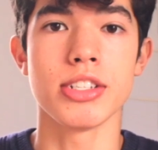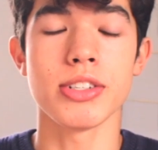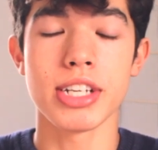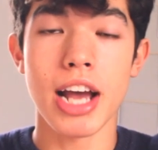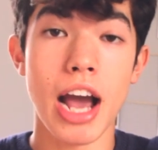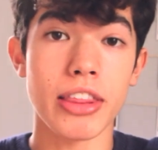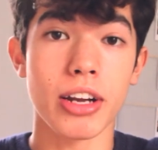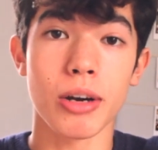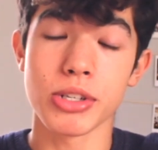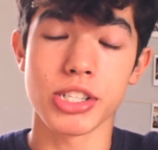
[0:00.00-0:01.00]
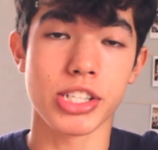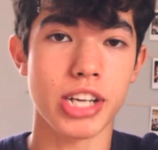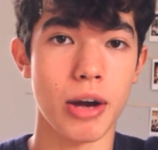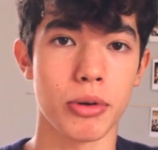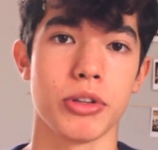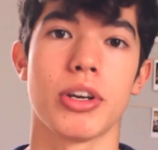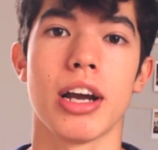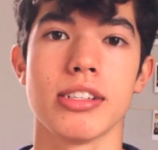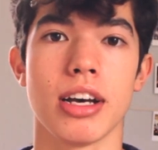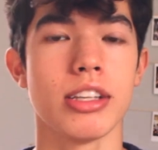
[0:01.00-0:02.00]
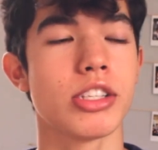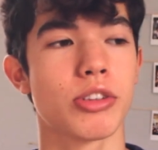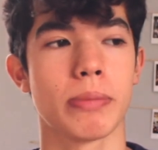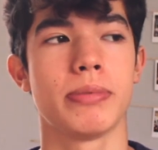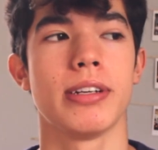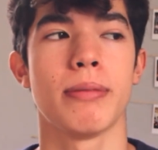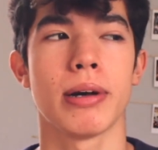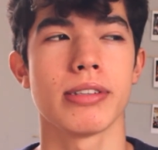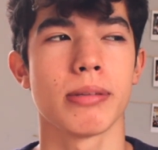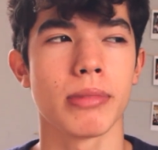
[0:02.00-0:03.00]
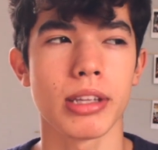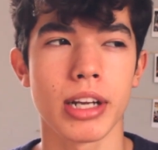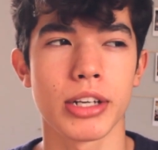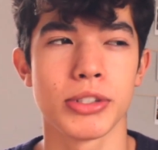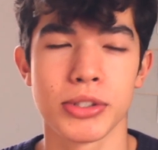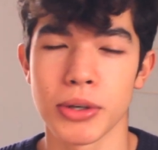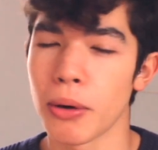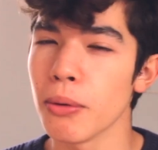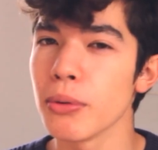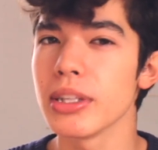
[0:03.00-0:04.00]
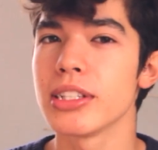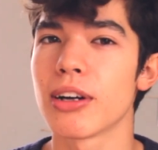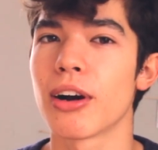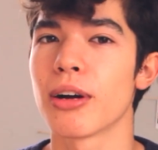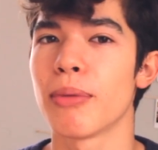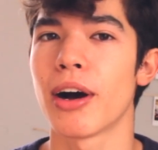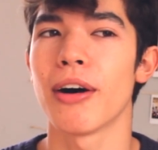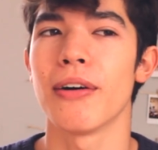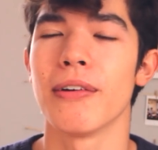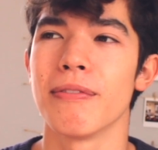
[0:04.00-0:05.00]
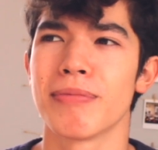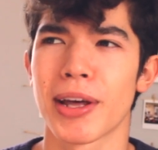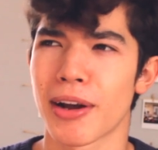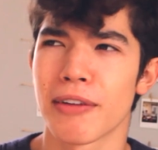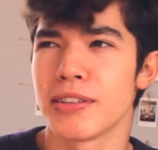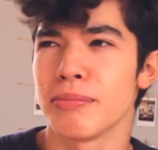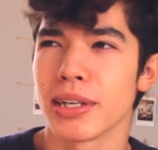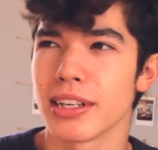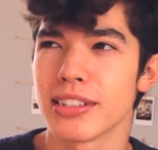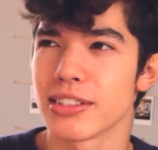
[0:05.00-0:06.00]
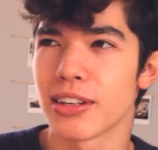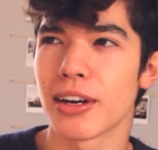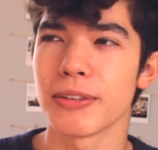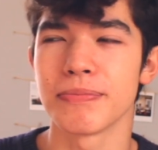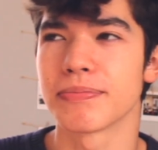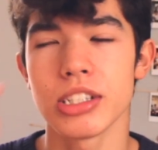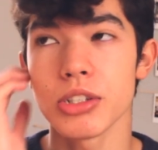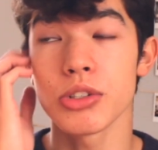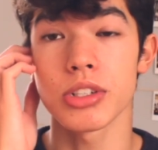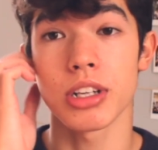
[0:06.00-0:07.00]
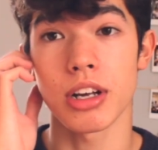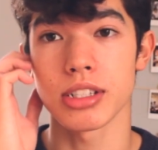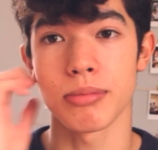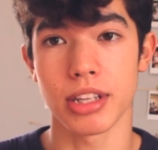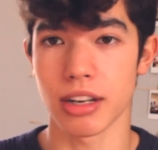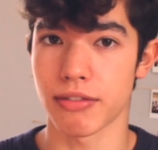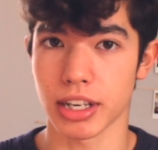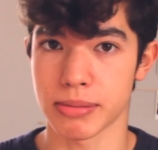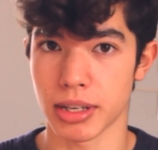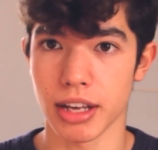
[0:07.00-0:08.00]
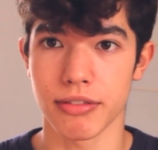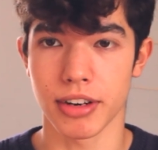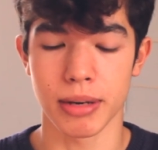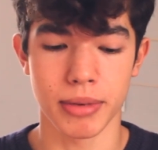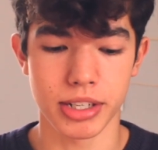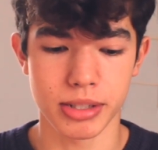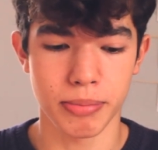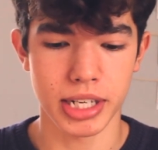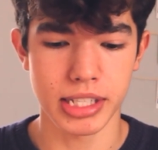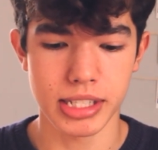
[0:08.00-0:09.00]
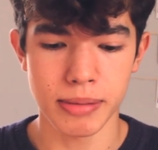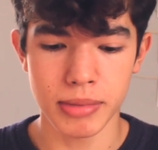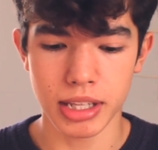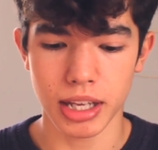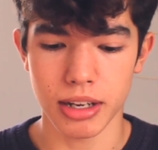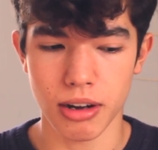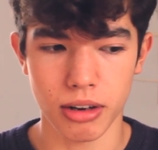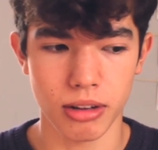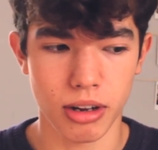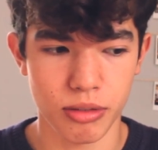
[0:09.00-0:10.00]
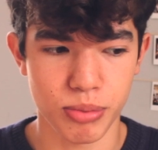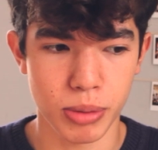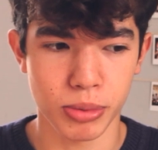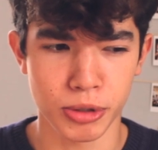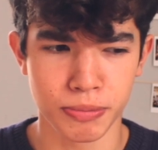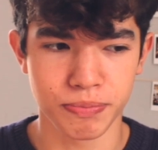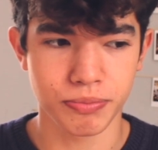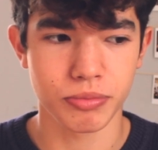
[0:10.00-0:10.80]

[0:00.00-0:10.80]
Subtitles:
So today I thought I would just chat with you guys unscripted about something that I don't really talk about that often because it's usually not something that affects my life very much, but it's something that not a lot of people